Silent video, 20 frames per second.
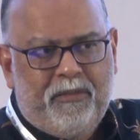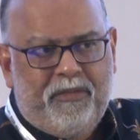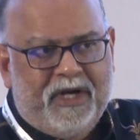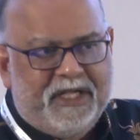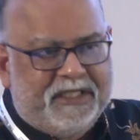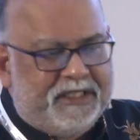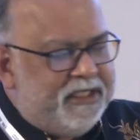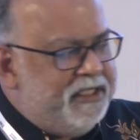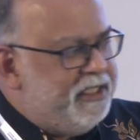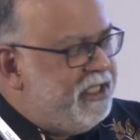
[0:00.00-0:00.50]

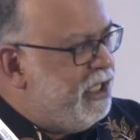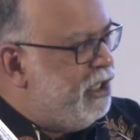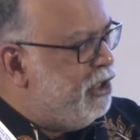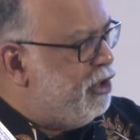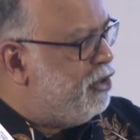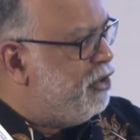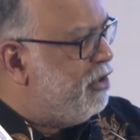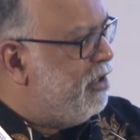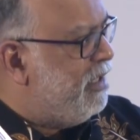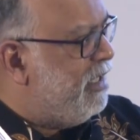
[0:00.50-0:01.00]

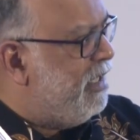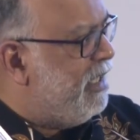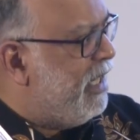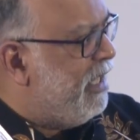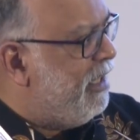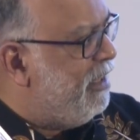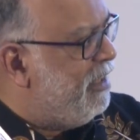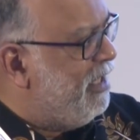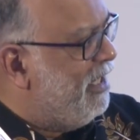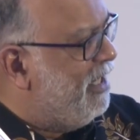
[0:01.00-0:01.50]
presentation. And
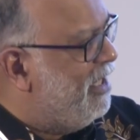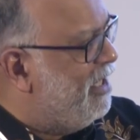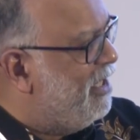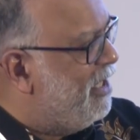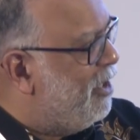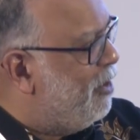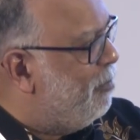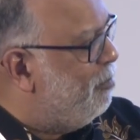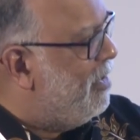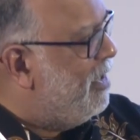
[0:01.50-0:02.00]
I think
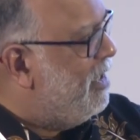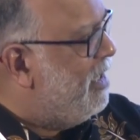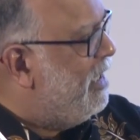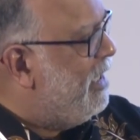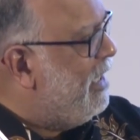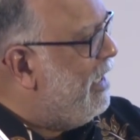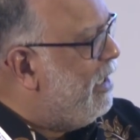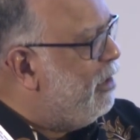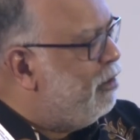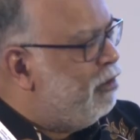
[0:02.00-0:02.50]

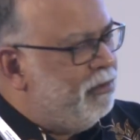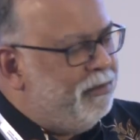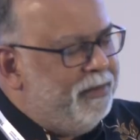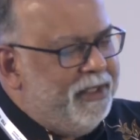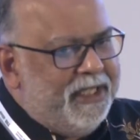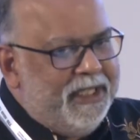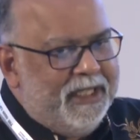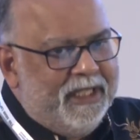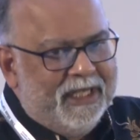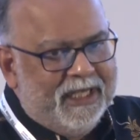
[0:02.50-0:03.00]
it'll
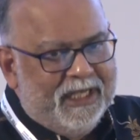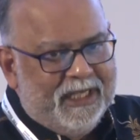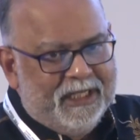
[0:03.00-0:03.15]
be